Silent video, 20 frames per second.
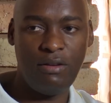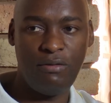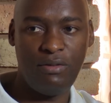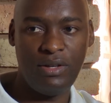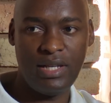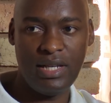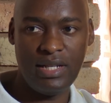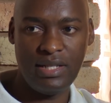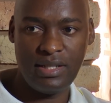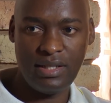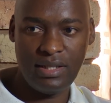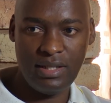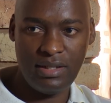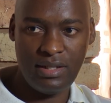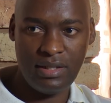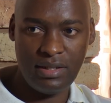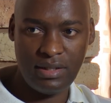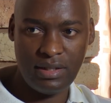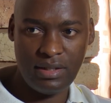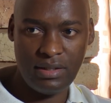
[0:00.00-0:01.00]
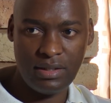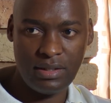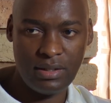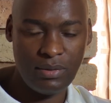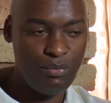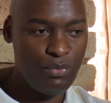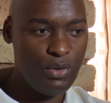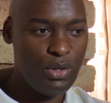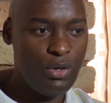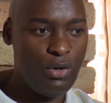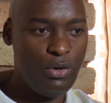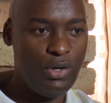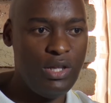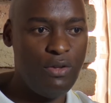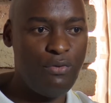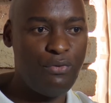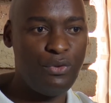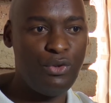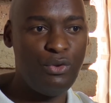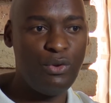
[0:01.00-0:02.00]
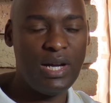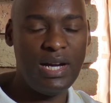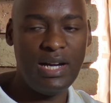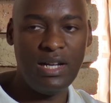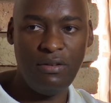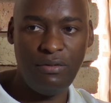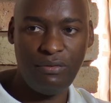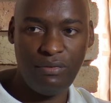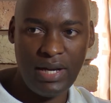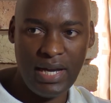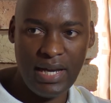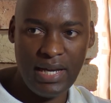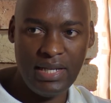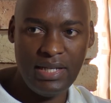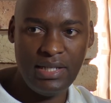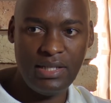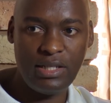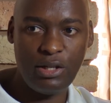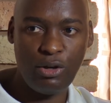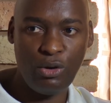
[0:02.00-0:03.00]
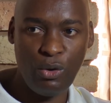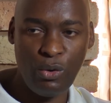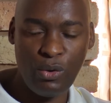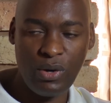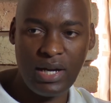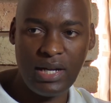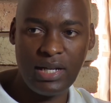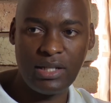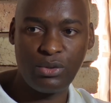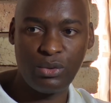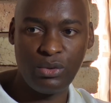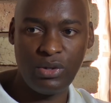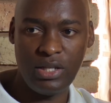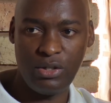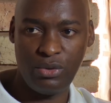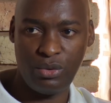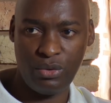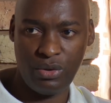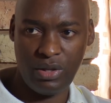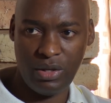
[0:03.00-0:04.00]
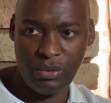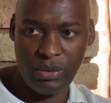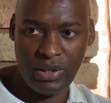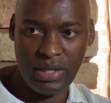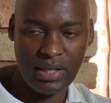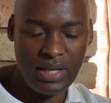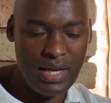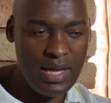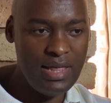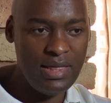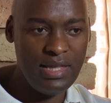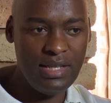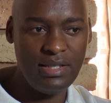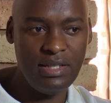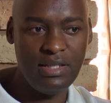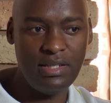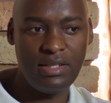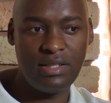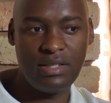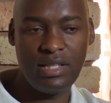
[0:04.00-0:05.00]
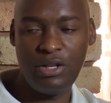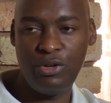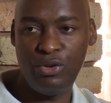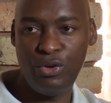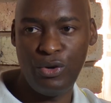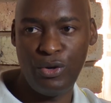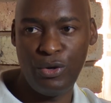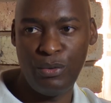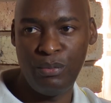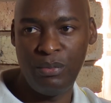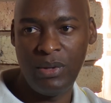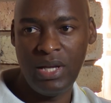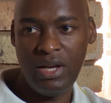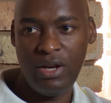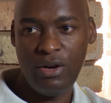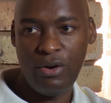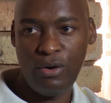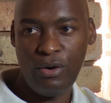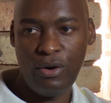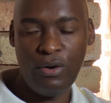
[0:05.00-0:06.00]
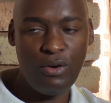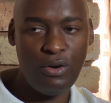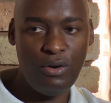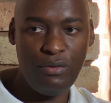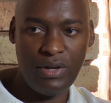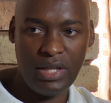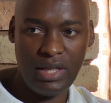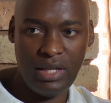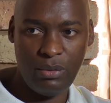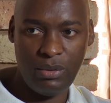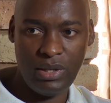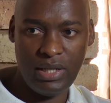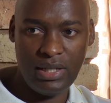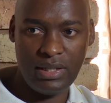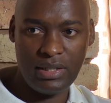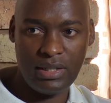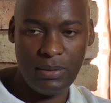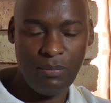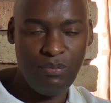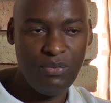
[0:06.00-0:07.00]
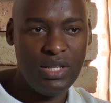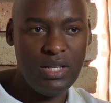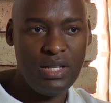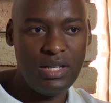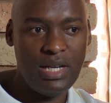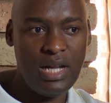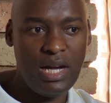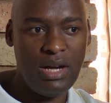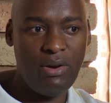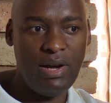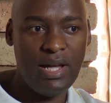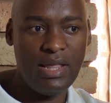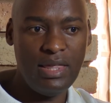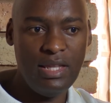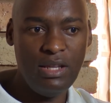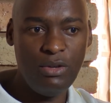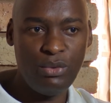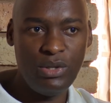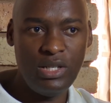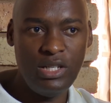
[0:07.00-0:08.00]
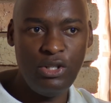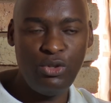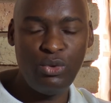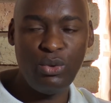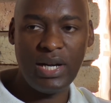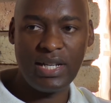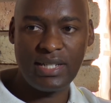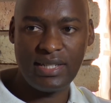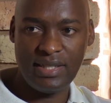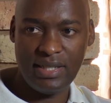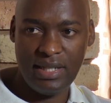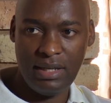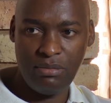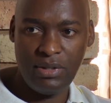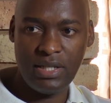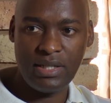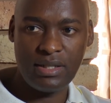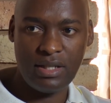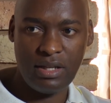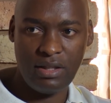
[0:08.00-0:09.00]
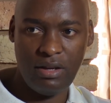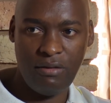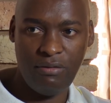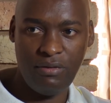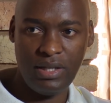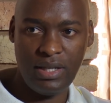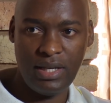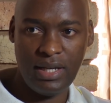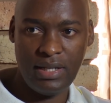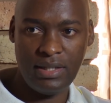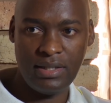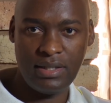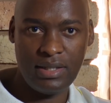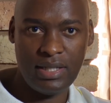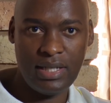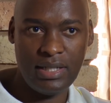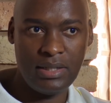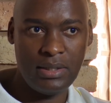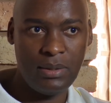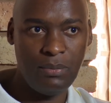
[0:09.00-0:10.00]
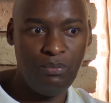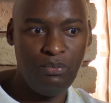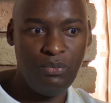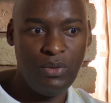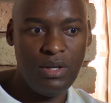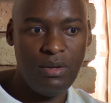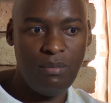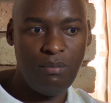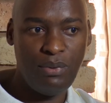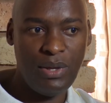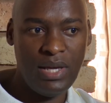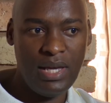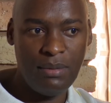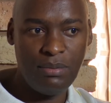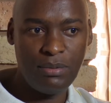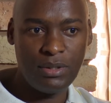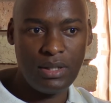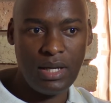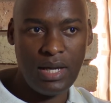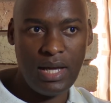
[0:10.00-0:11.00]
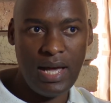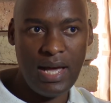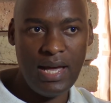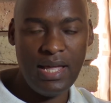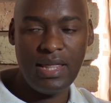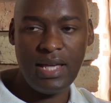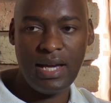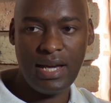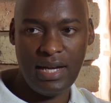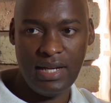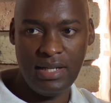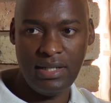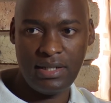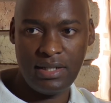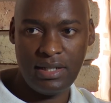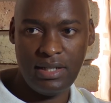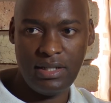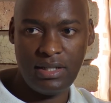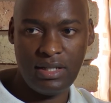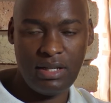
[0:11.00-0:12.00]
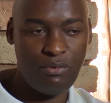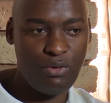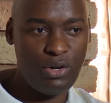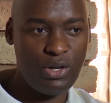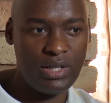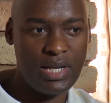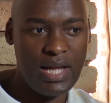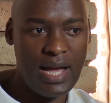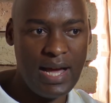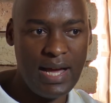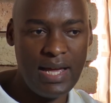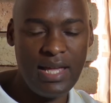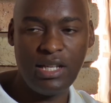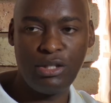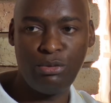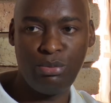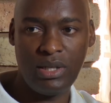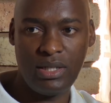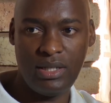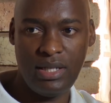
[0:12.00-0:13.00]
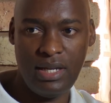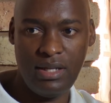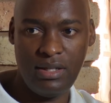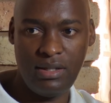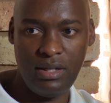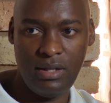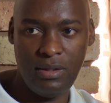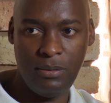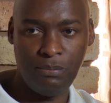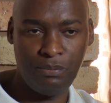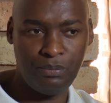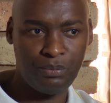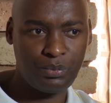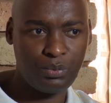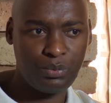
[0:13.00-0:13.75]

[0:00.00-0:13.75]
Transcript: African citizens if you can't find locals who can do the work. And this is the norm all over the world. Now, I think we need to accept as South Africans that perhaps other countries have got a high expectation